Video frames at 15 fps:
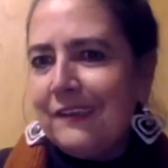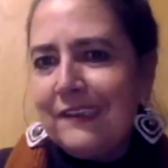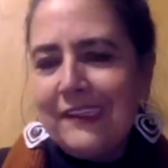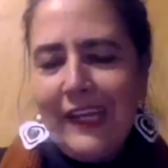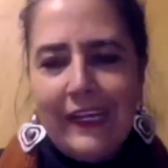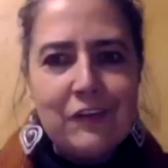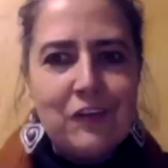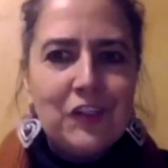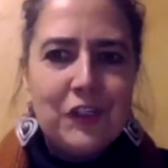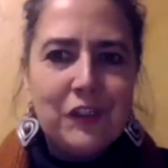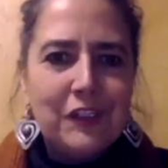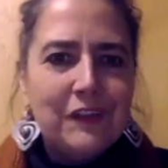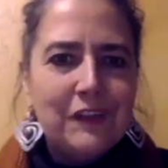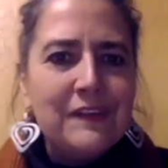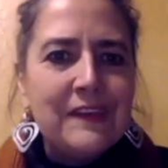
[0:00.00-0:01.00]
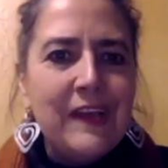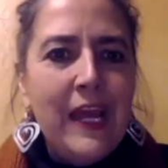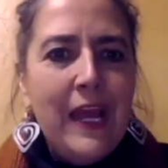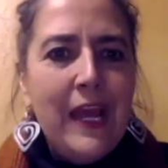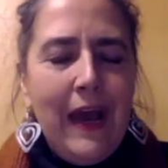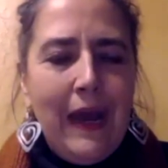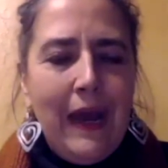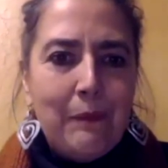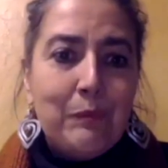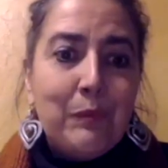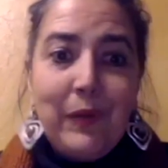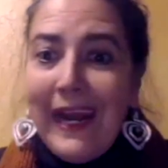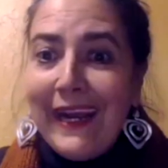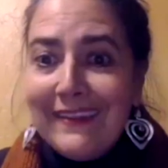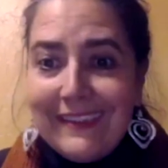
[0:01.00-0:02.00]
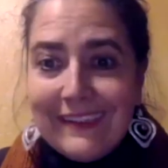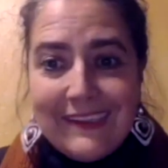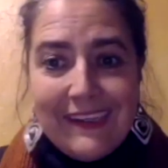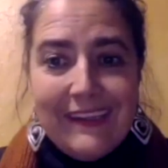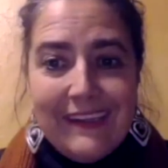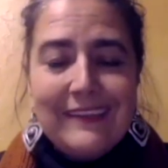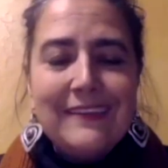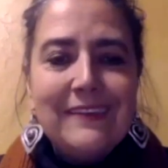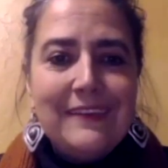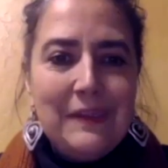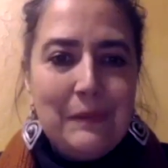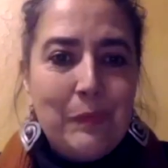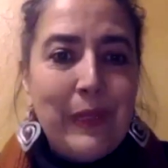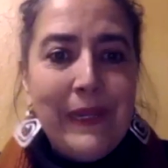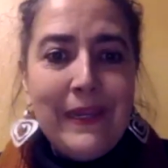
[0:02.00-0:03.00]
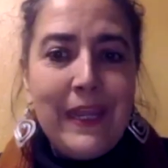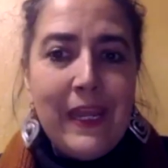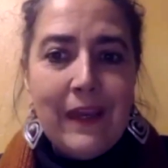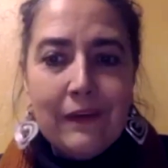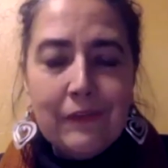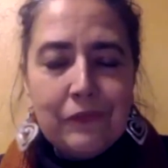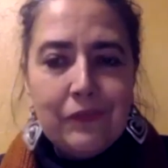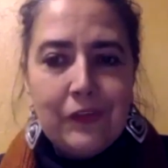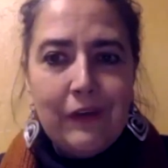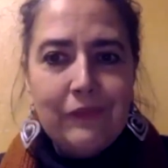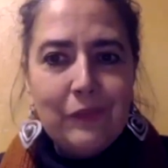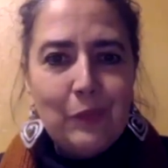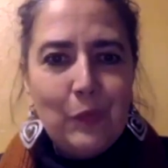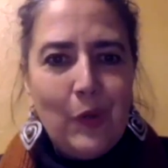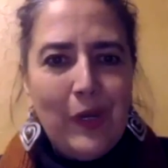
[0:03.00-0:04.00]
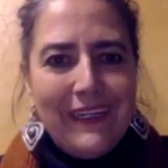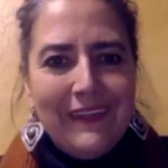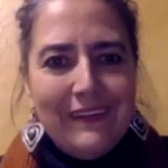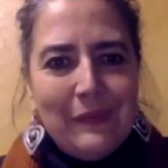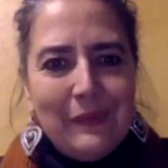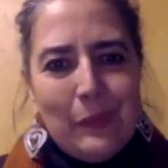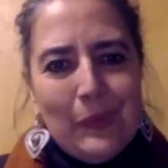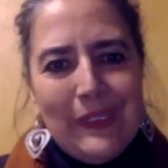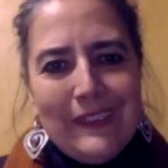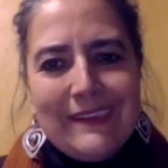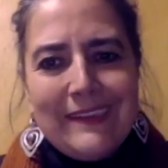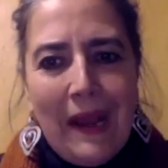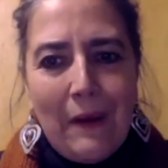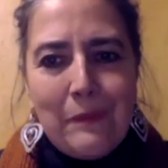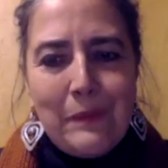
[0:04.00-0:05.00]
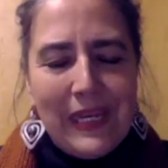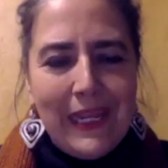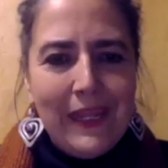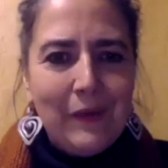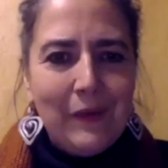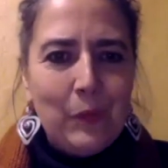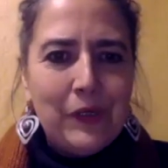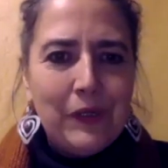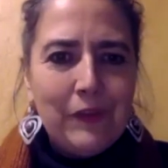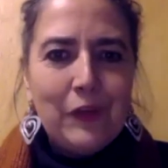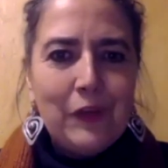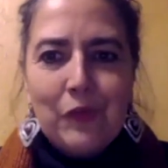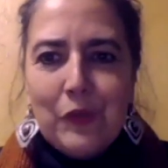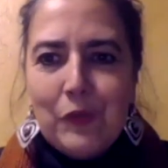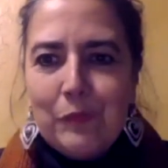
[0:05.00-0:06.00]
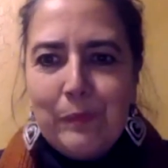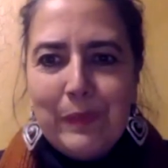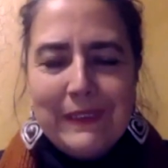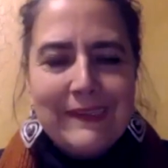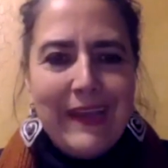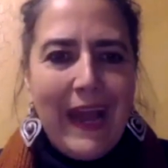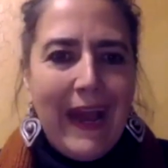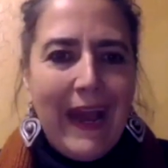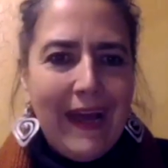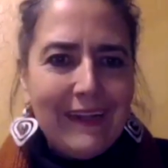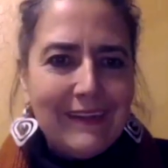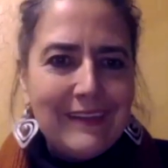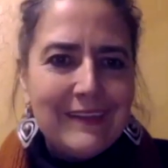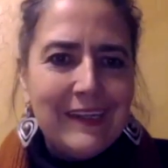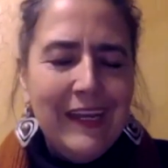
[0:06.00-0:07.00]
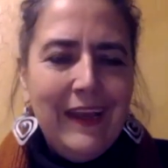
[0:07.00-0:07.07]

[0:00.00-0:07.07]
textures, practices, depending of what's happening, where the group is at.